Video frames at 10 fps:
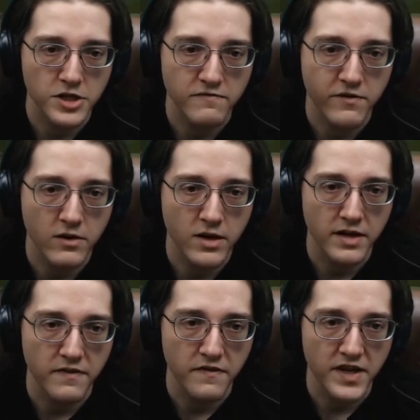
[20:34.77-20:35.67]
is full,
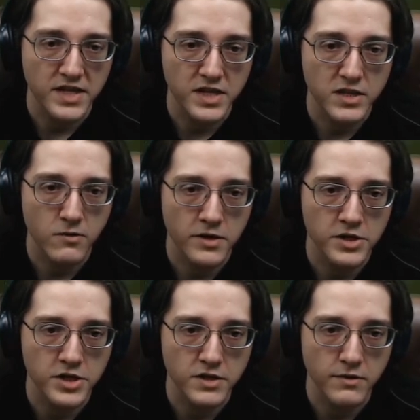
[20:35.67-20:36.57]
and this
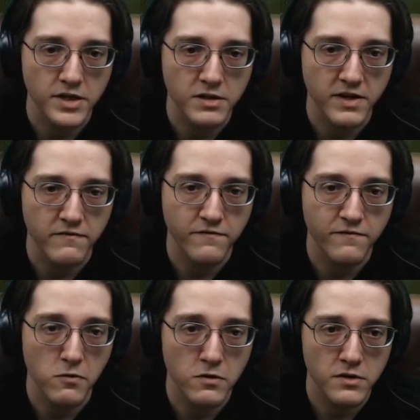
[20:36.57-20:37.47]
storage is going to be
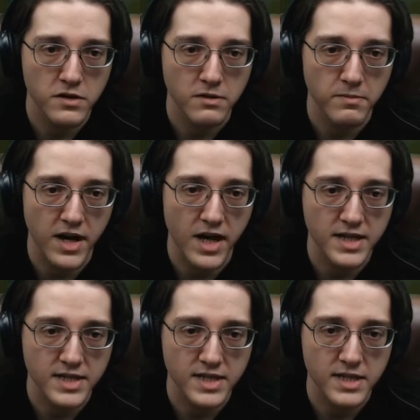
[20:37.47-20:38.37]
for the
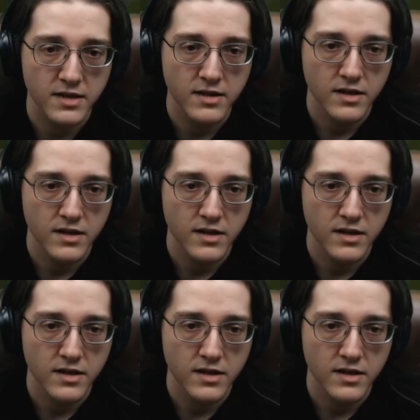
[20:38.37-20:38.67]
pots.